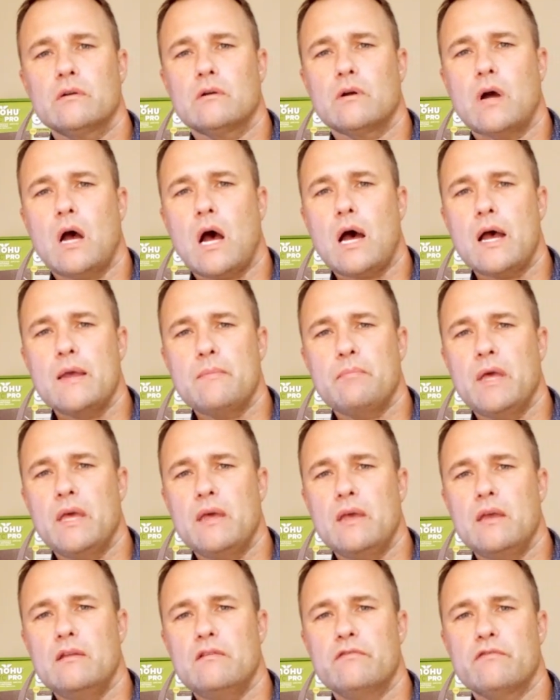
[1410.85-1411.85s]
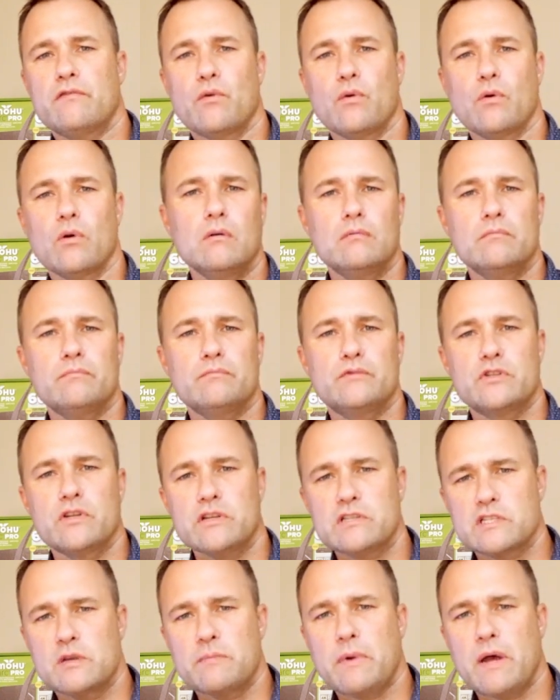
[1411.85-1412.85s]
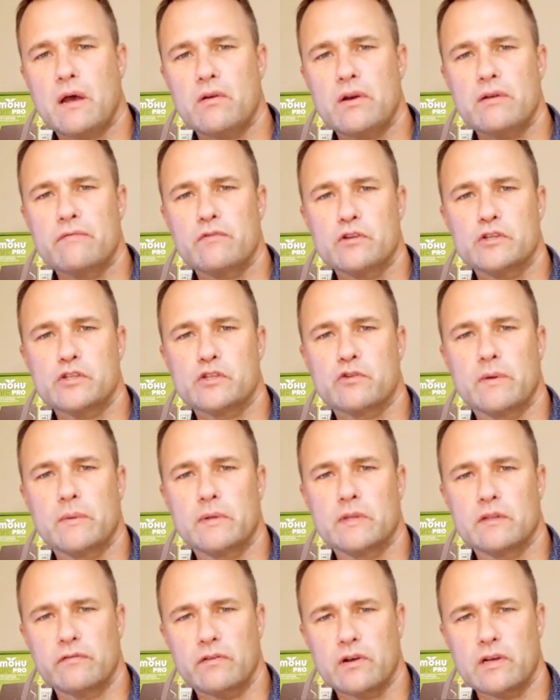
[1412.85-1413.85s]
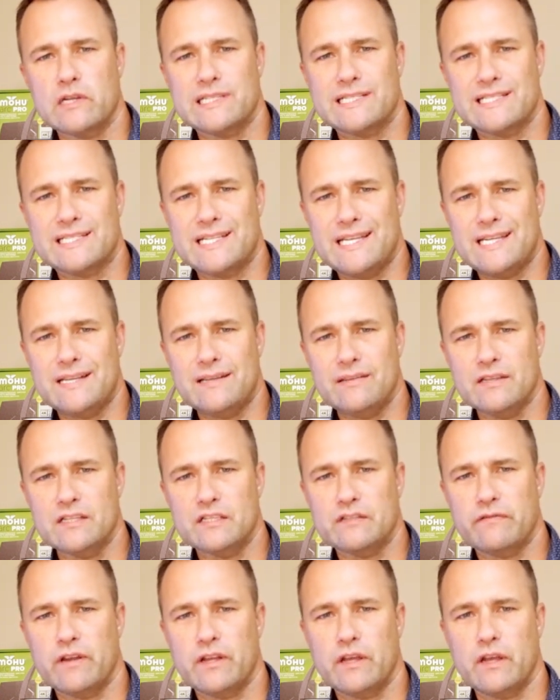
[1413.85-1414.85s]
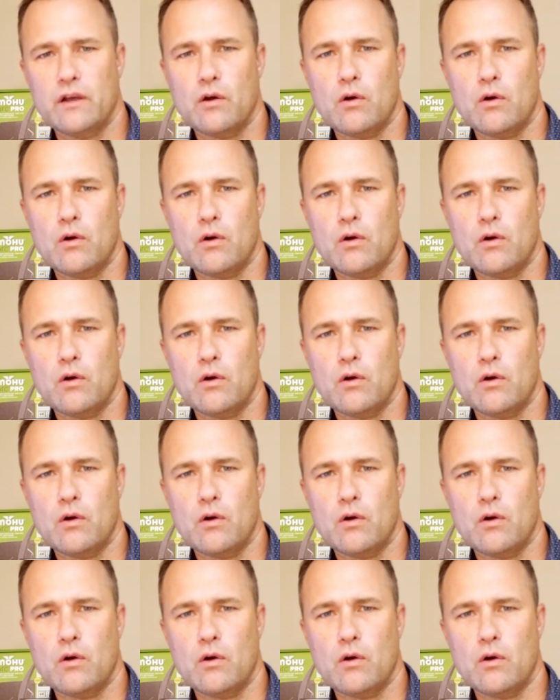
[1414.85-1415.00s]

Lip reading: I paid for just about every streaming device seen in this video.